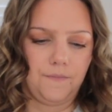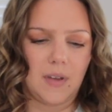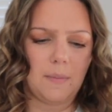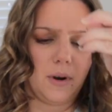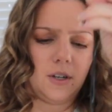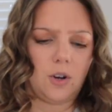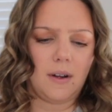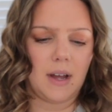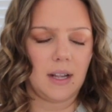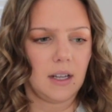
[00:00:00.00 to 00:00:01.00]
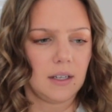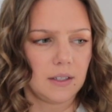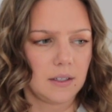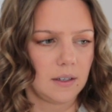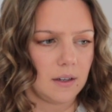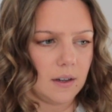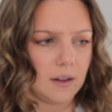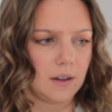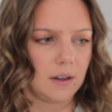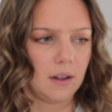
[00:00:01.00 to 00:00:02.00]
I'm pretty sure I've had this.
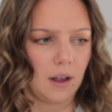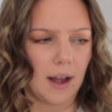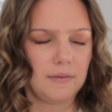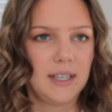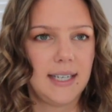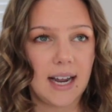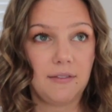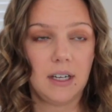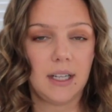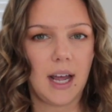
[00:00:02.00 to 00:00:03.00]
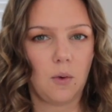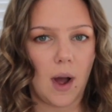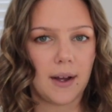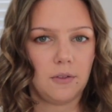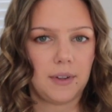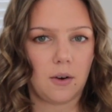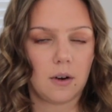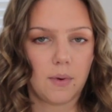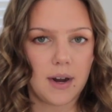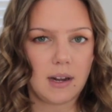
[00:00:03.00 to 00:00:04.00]
I've definitely had
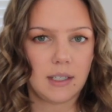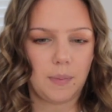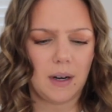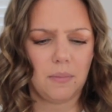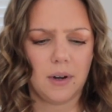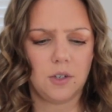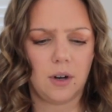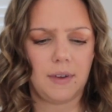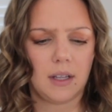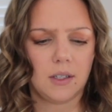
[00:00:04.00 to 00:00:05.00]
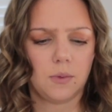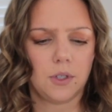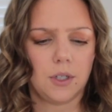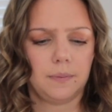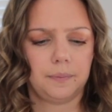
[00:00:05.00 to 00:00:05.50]
Wildflower Breeze, but I'm pretty sure I've had this one too.